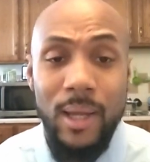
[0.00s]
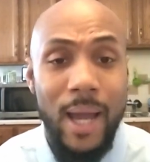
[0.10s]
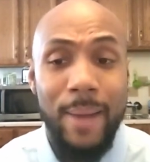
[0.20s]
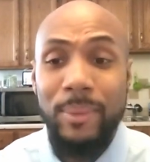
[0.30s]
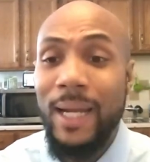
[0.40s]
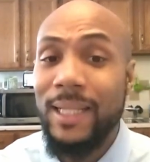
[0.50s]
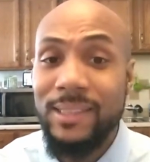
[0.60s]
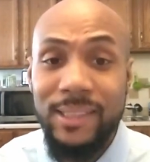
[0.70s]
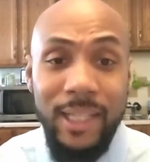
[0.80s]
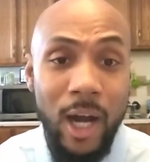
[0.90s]
I mean, I could
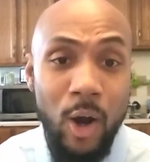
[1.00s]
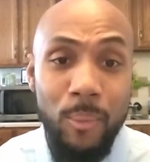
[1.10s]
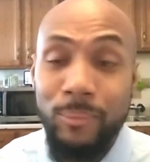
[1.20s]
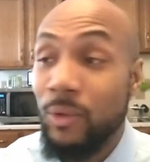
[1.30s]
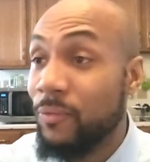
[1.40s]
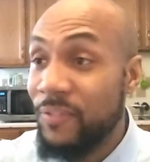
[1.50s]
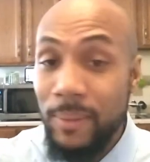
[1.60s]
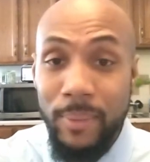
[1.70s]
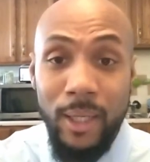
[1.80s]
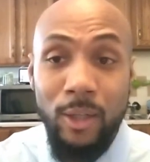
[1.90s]
see all the
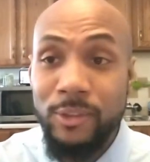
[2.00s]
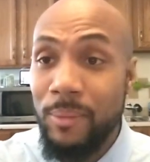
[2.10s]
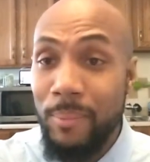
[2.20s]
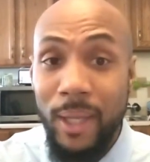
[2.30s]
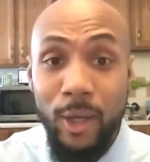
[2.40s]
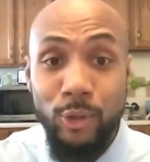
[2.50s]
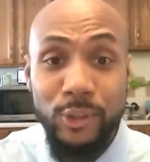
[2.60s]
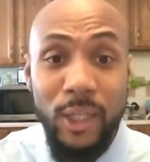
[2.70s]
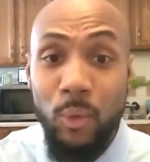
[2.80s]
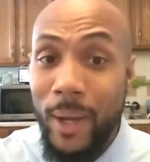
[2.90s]
females, the
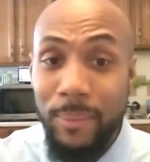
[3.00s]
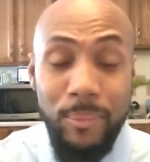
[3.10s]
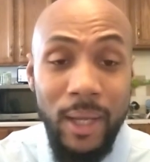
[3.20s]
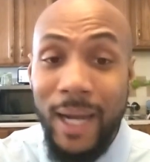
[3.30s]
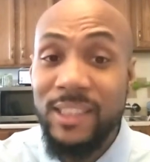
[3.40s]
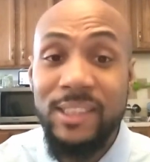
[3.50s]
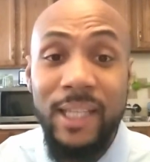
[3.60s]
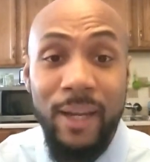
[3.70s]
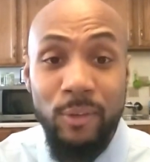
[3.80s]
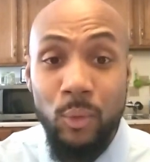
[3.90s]
males, the white. I could
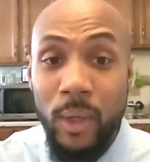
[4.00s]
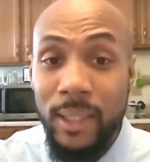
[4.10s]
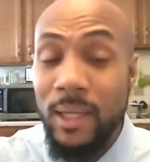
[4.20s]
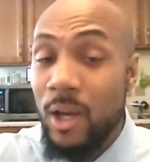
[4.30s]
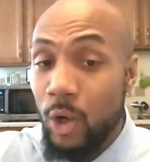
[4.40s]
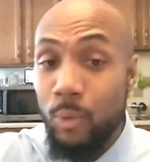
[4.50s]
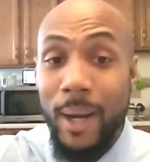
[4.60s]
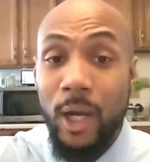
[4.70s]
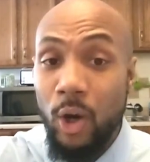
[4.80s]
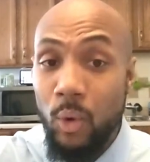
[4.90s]
see everyone who
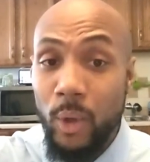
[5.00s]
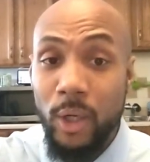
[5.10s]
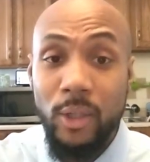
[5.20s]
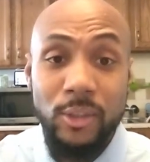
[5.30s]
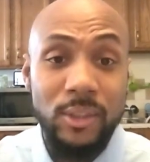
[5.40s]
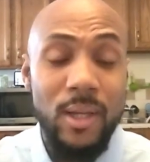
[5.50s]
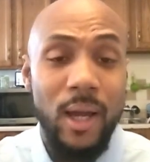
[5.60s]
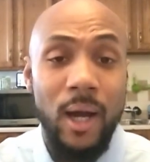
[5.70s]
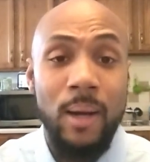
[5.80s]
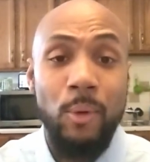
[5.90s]
my coworkers
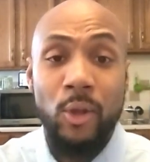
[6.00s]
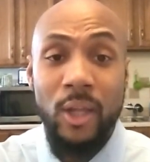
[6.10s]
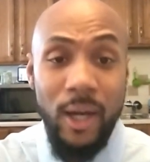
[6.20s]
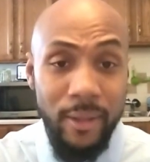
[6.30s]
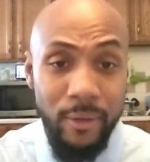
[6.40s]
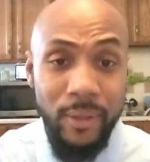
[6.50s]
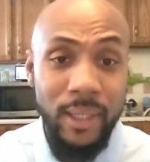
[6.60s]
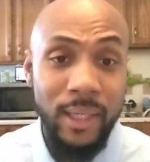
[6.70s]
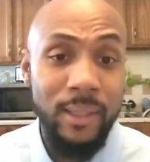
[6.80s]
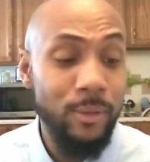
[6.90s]
on the other
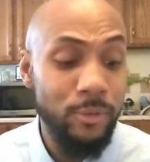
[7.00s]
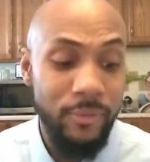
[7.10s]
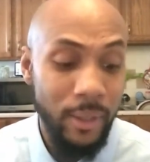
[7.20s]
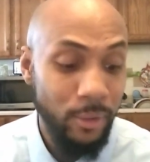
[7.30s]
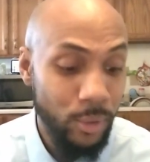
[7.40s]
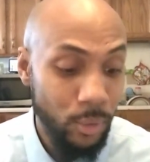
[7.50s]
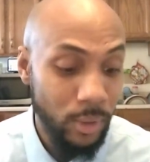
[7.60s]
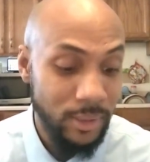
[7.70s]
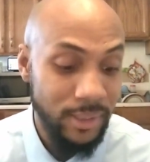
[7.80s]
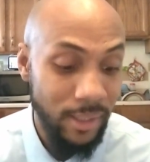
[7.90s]
end. It was very
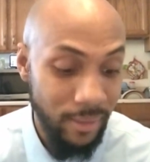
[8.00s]
cool to see